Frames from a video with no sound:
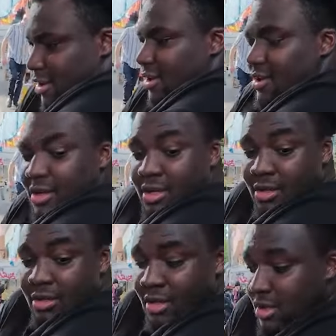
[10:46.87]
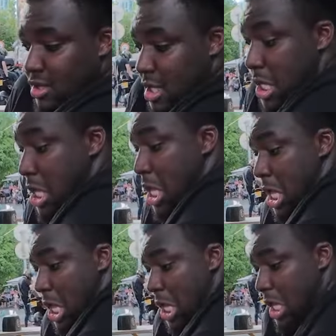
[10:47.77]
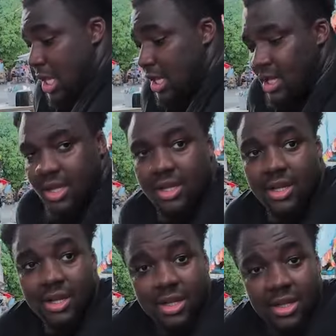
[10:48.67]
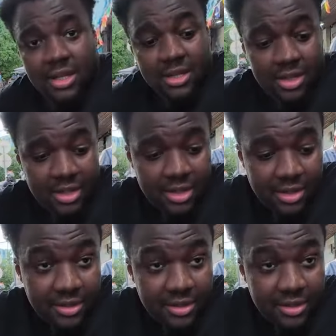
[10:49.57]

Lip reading: When people ask me what is your favorite food in the world, Tal, this is it.